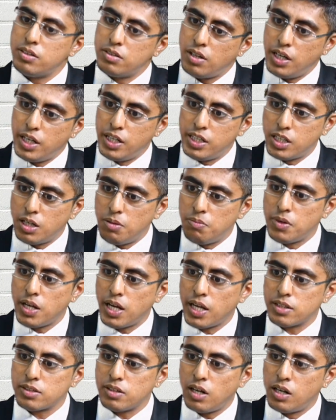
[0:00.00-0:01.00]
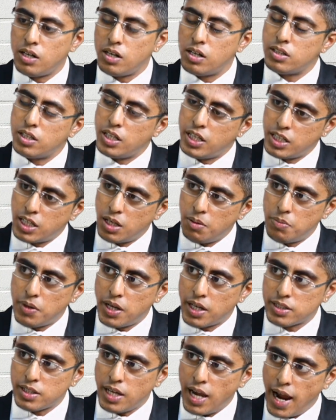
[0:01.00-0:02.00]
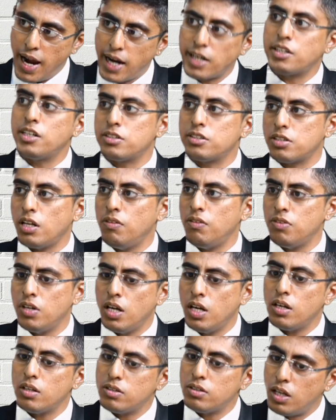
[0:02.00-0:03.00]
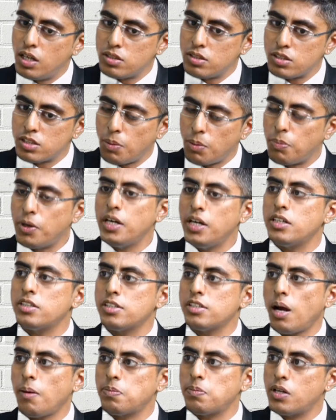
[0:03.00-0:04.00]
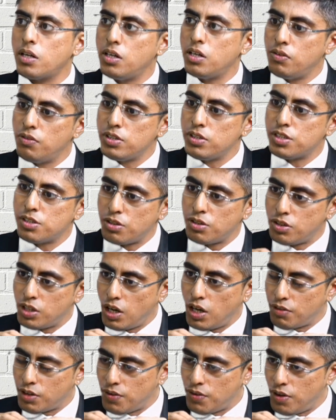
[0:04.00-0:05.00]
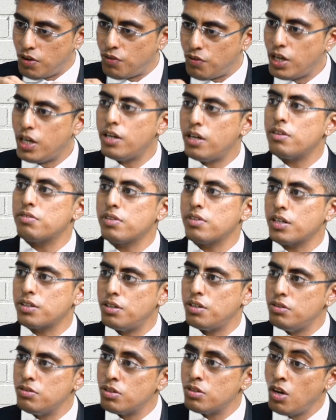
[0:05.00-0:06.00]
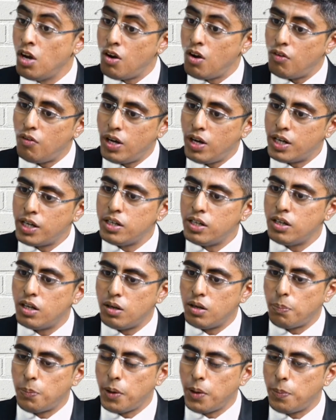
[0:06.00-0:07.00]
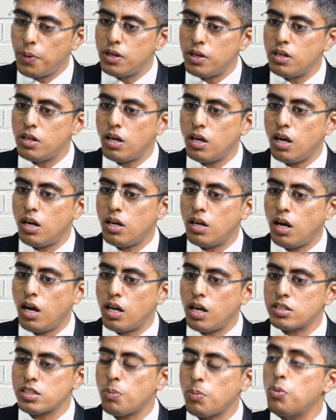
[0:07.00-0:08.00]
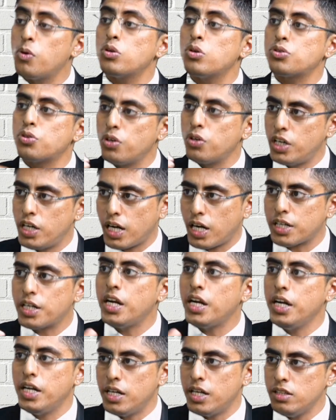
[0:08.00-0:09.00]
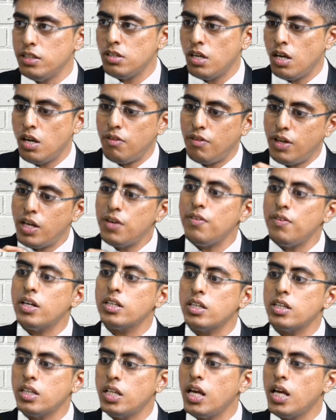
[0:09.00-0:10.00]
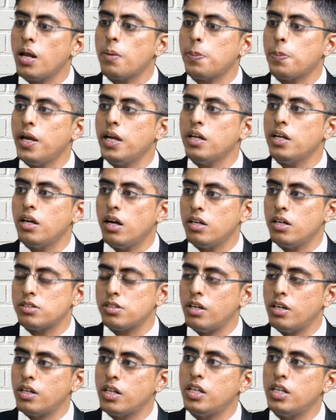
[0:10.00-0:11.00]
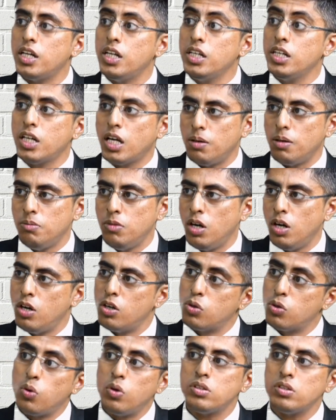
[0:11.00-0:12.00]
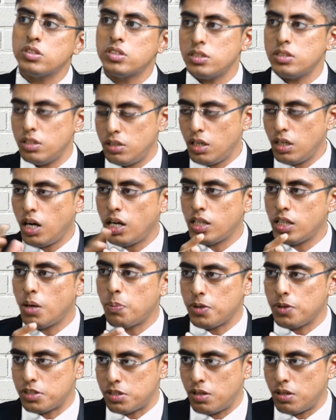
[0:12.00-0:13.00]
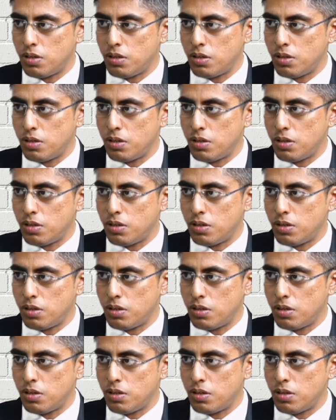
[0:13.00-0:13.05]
a income tax under the Income Tax Act itself. There is a separate chapter in which they have given various sections wherein people are supposed to deduct TDS whenever they are paying a certain income to a other person.